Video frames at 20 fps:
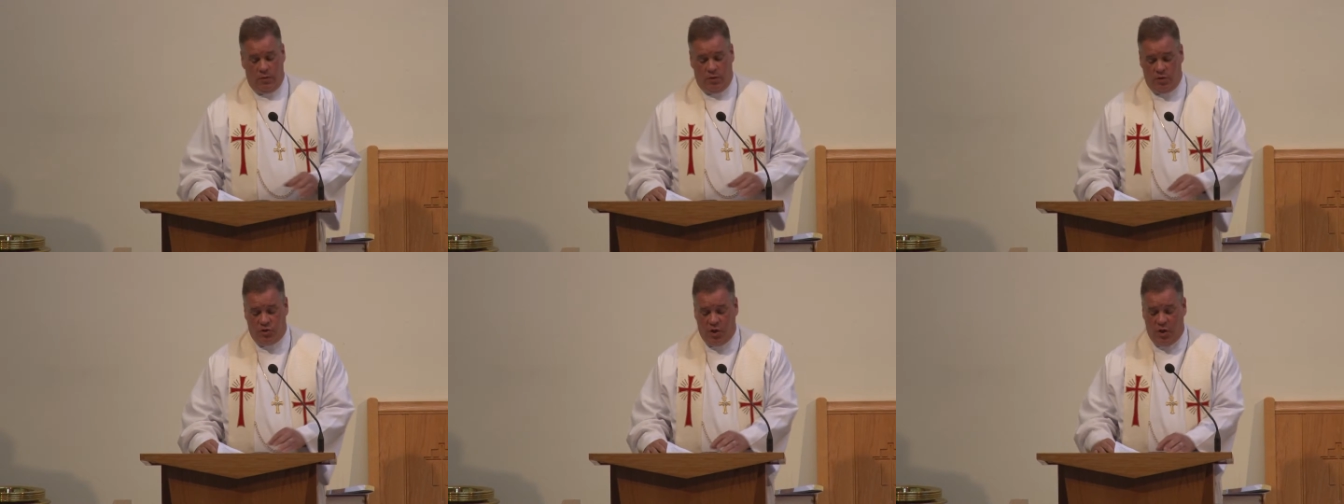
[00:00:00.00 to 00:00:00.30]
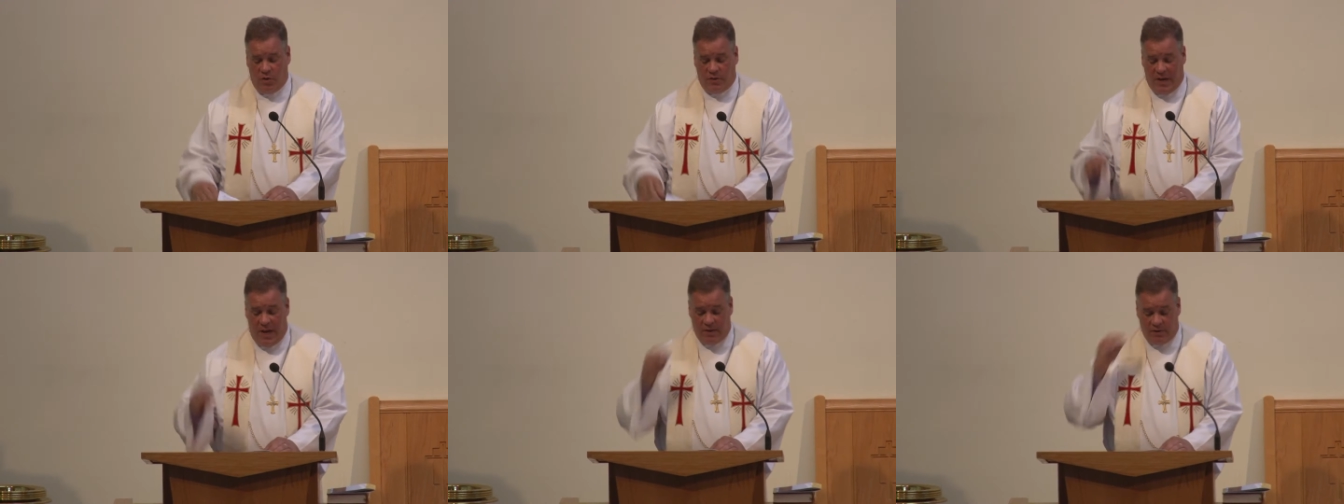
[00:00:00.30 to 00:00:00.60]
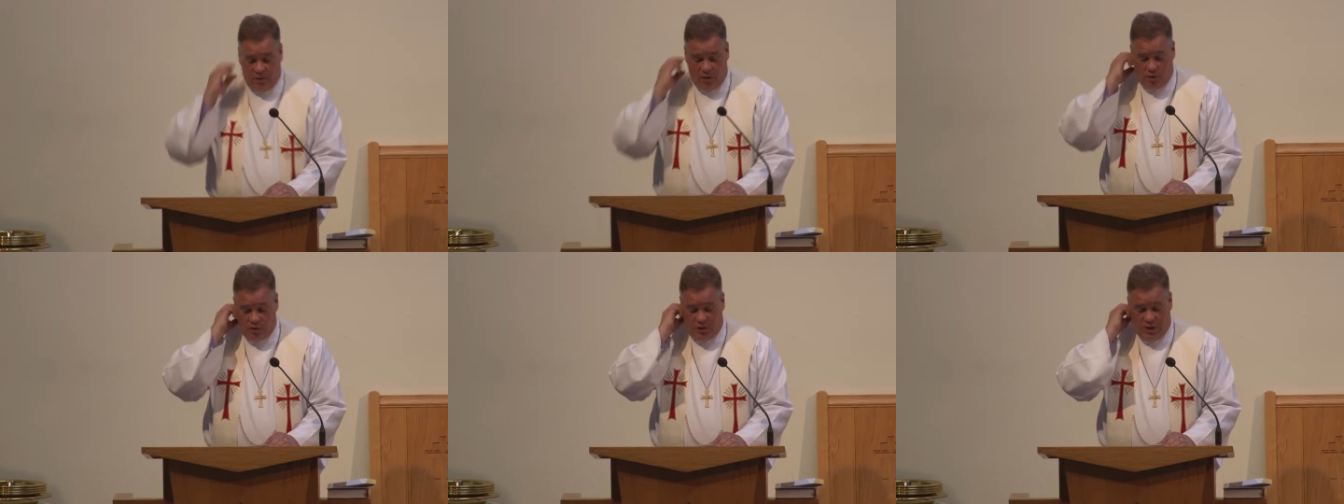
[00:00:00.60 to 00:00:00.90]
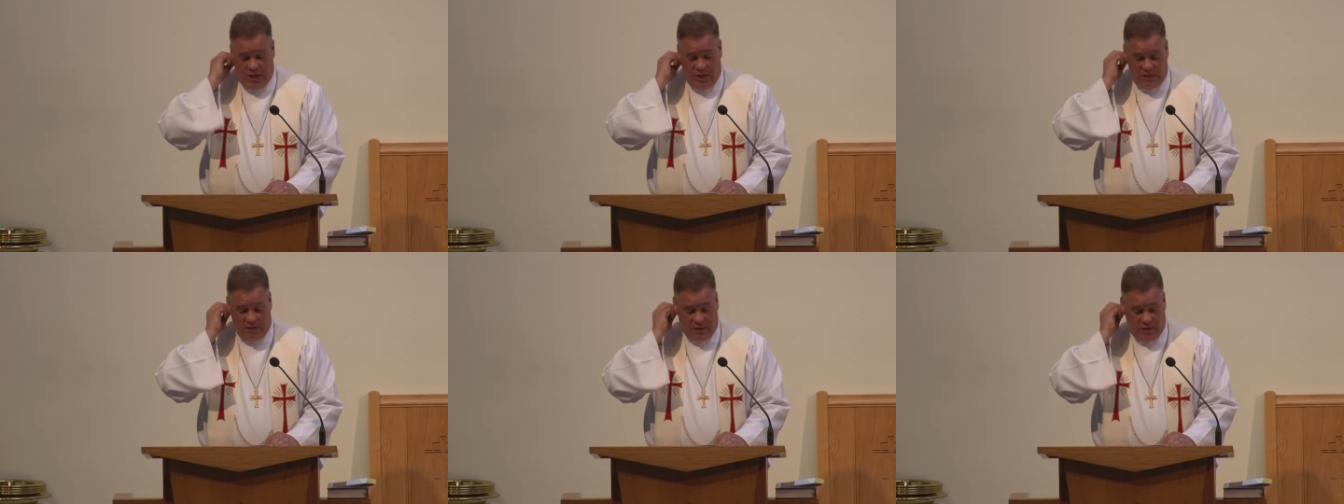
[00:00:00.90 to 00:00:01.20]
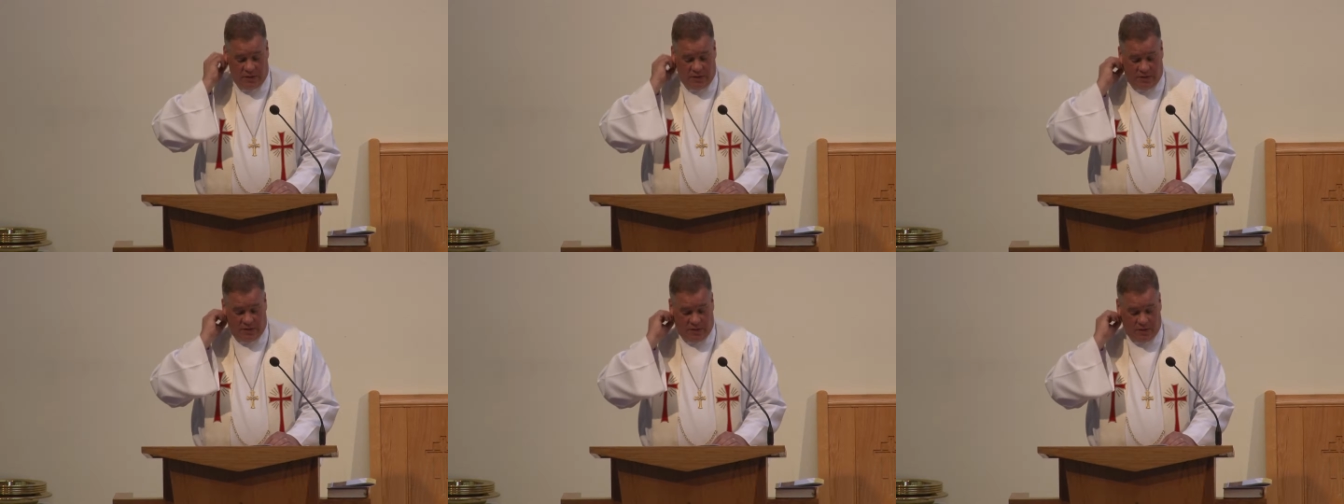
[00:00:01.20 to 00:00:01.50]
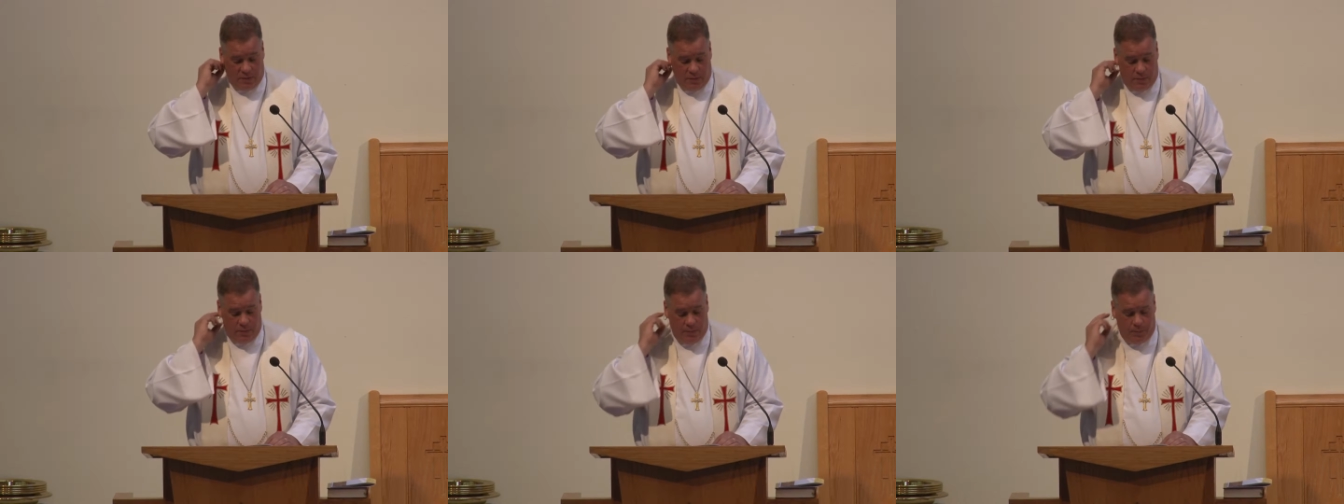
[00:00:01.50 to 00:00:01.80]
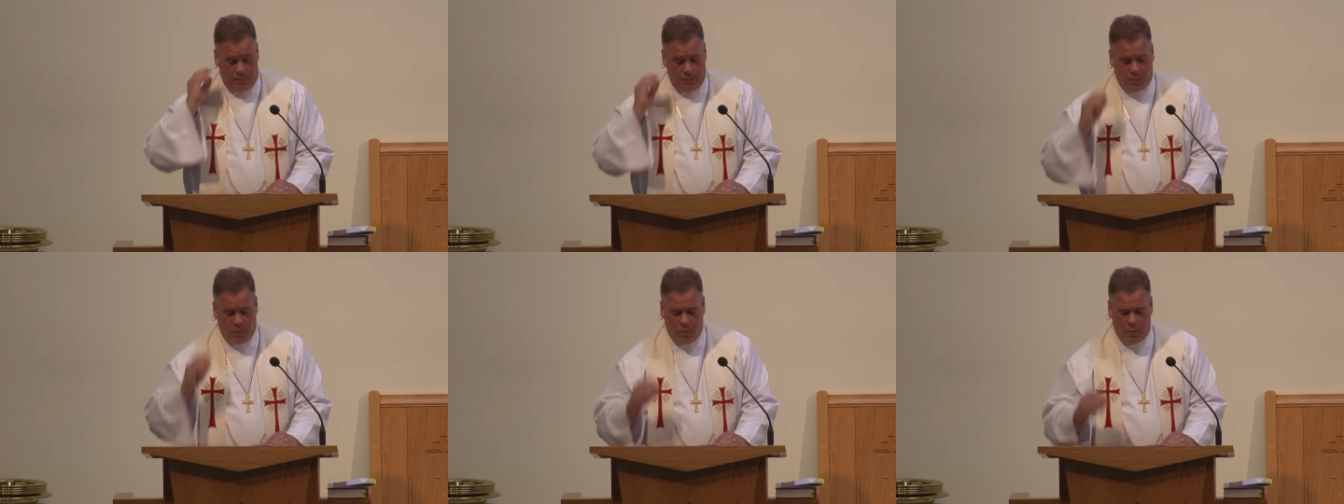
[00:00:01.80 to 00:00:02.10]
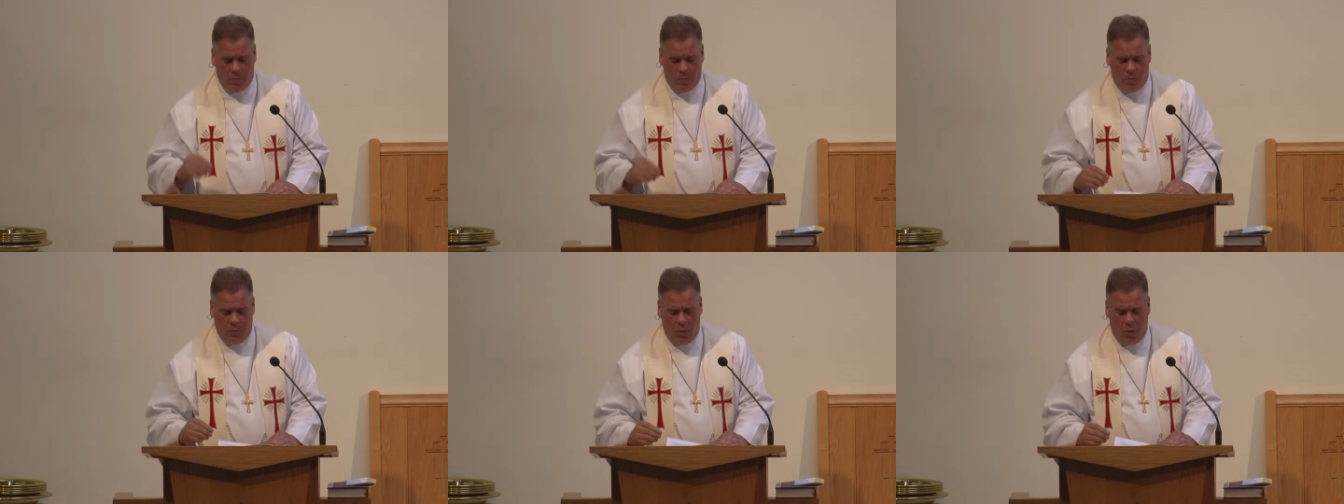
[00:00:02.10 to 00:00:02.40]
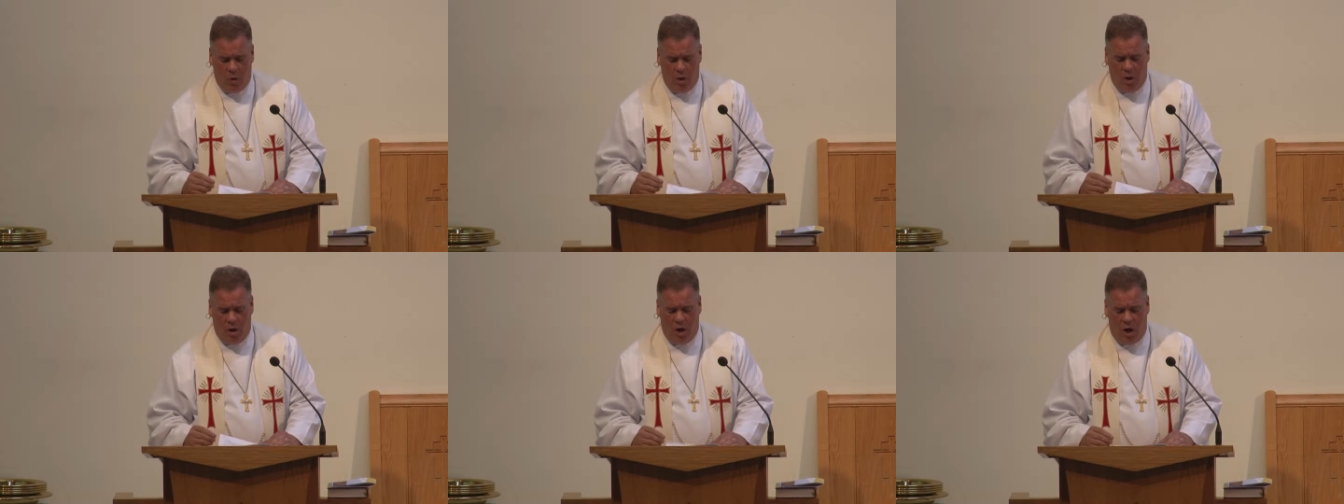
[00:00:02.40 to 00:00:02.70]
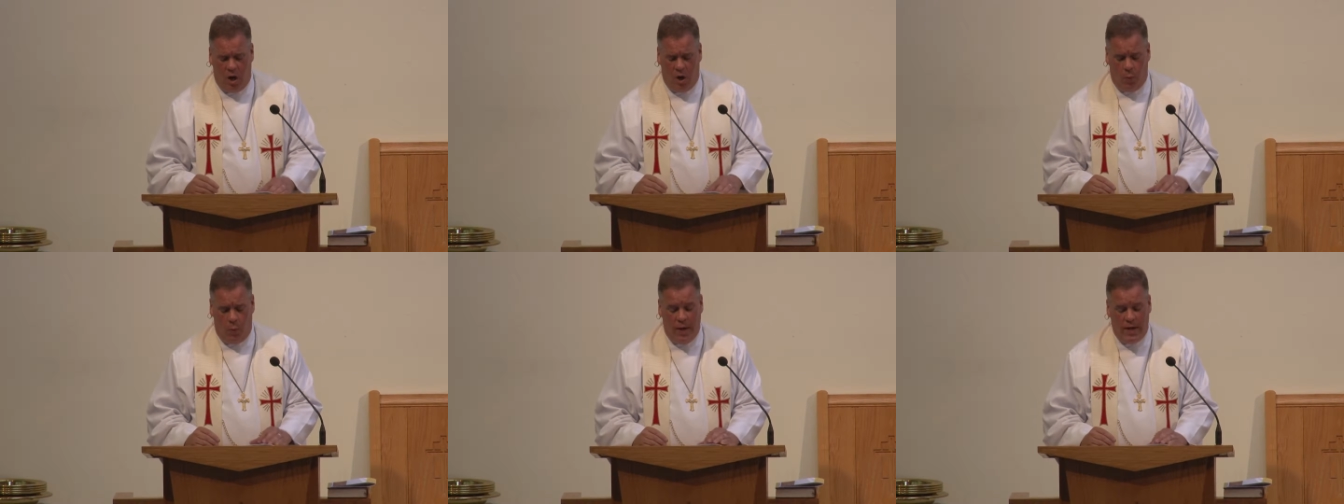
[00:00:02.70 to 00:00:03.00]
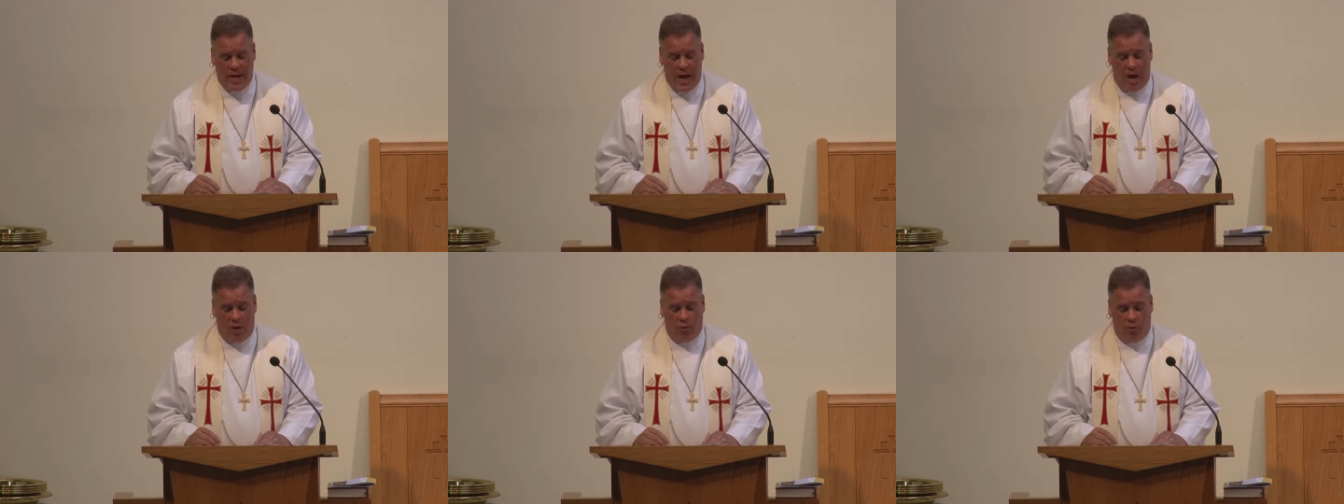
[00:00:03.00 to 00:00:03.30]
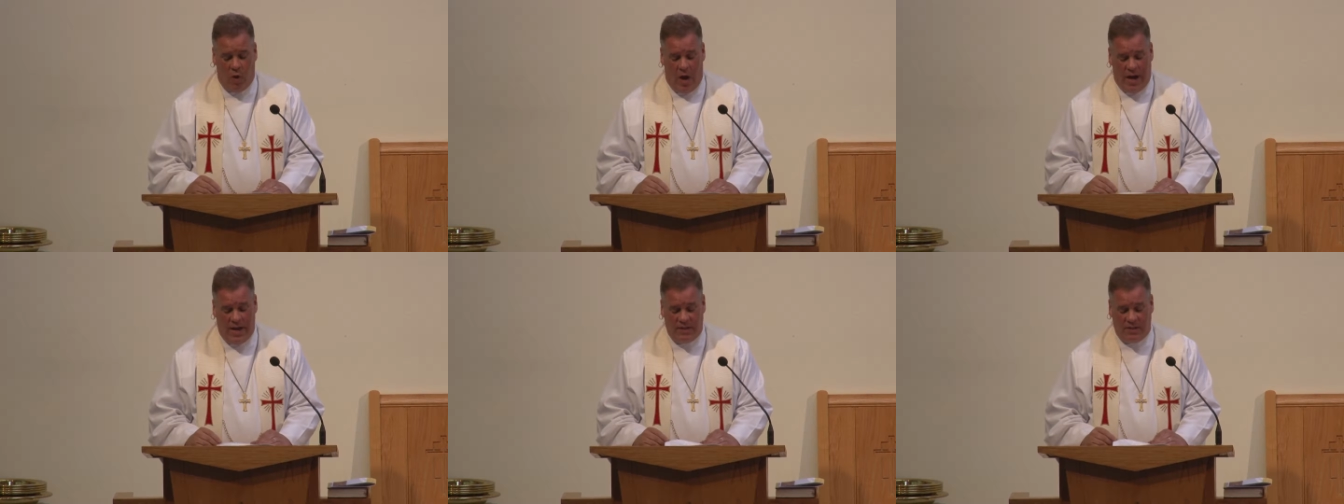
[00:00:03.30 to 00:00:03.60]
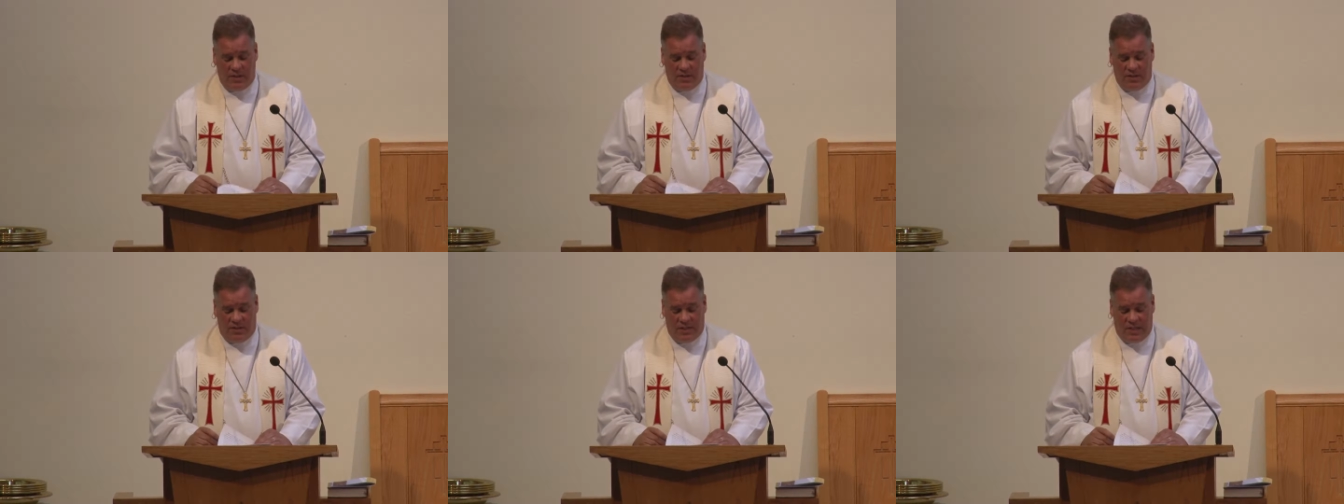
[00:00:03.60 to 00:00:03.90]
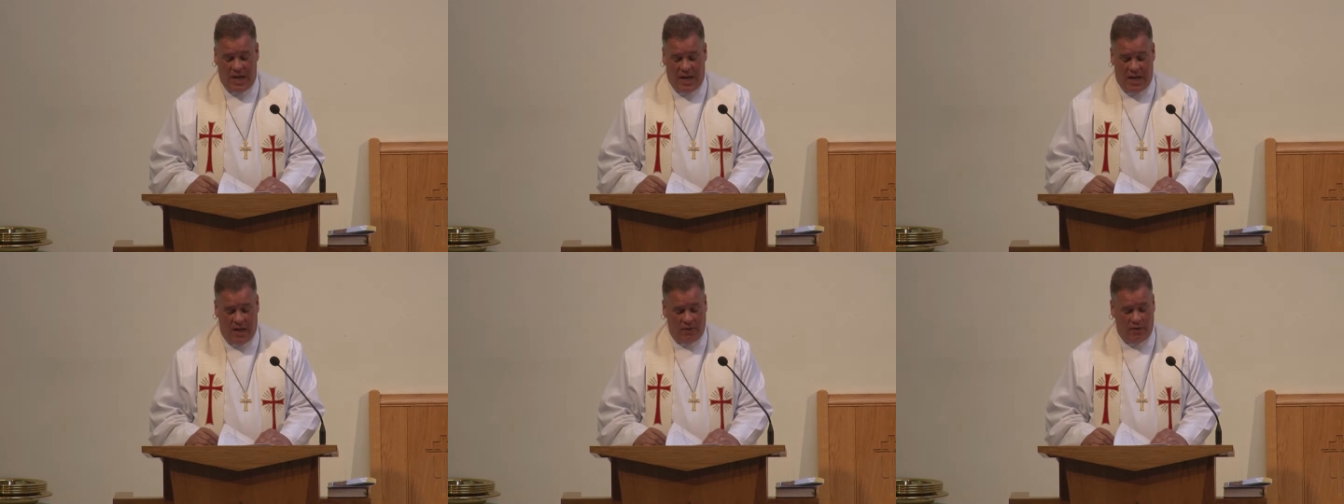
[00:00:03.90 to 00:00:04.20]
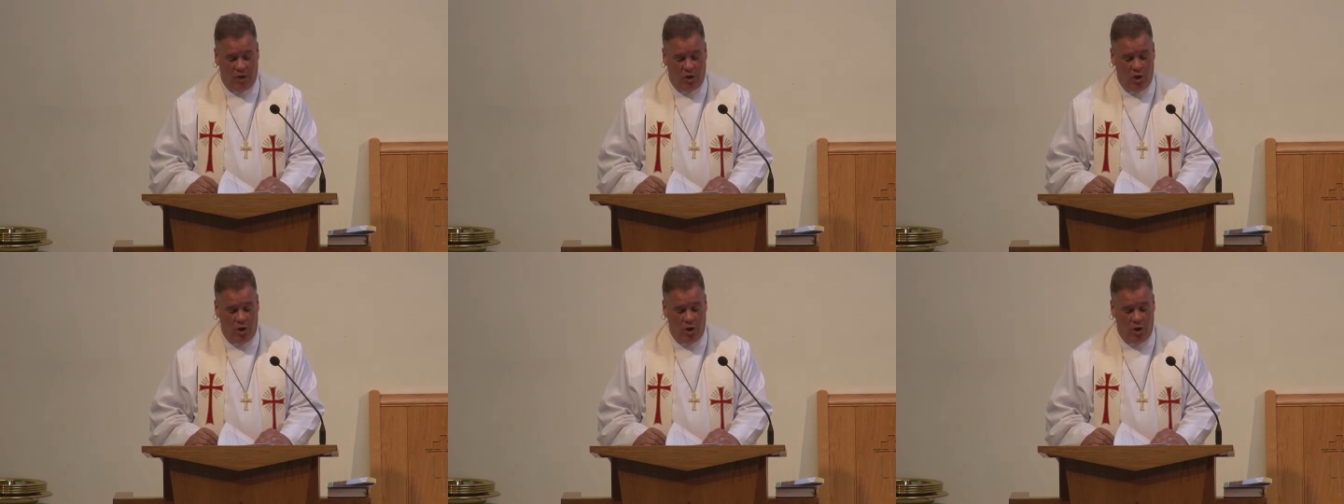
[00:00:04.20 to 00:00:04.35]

The Jews answered Jesus, are we not right in saying